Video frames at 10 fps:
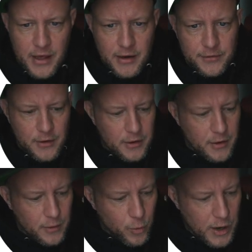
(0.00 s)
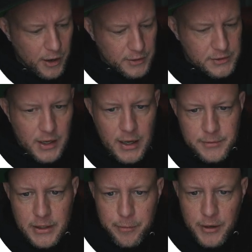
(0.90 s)
It's an awareness. I'm just
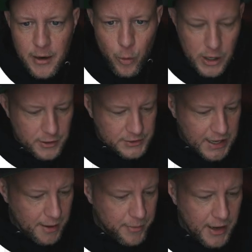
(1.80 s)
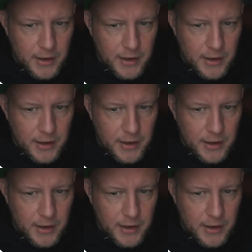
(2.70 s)
going to put awareness campaign